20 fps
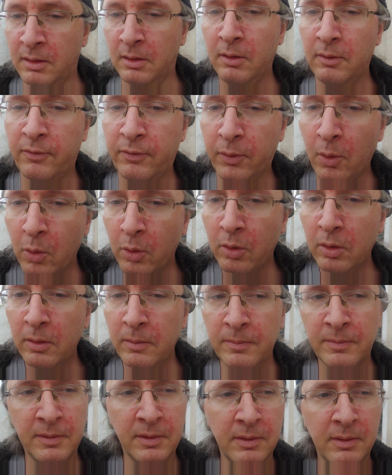little
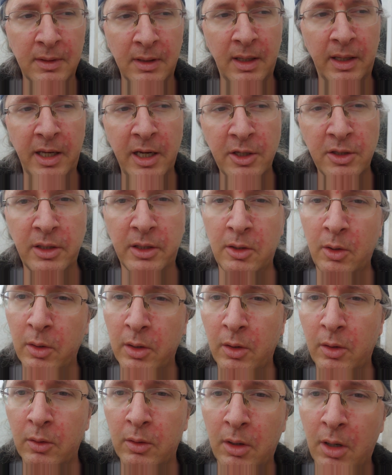floral, occasionally
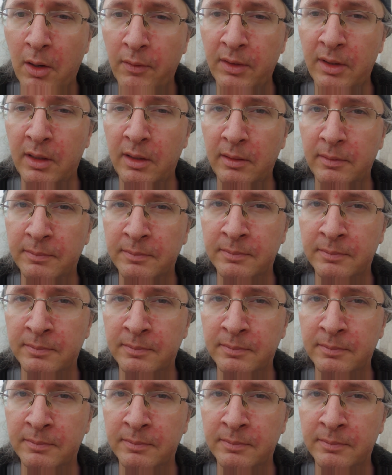cocoa, coffee,